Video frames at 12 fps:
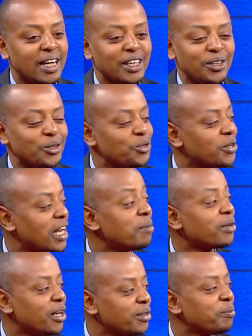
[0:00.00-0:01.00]
you know, you
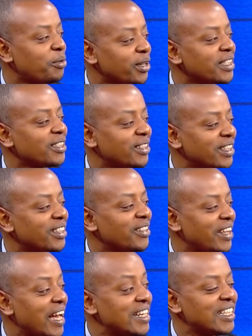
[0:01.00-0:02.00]
come around the point, you know,
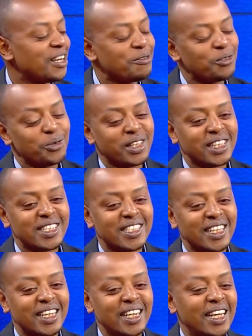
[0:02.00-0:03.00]
the idea of doing this
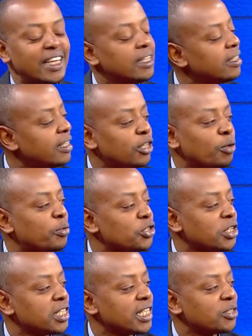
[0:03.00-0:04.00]
thing, the
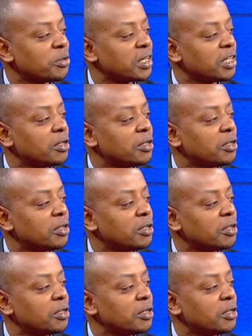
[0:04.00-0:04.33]
opportunity has really